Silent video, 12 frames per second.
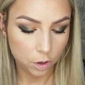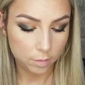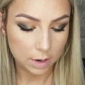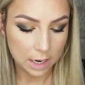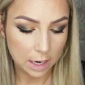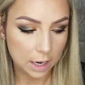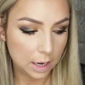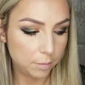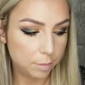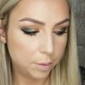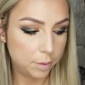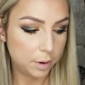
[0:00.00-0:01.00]
my
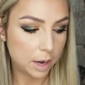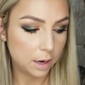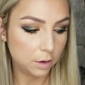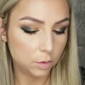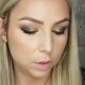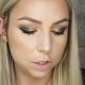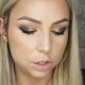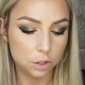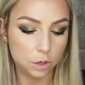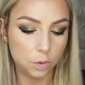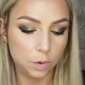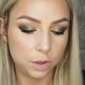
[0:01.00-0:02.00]
lip, I'm going to
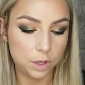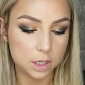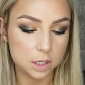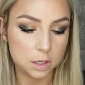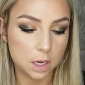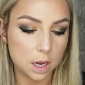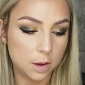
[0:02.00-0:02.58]
go with this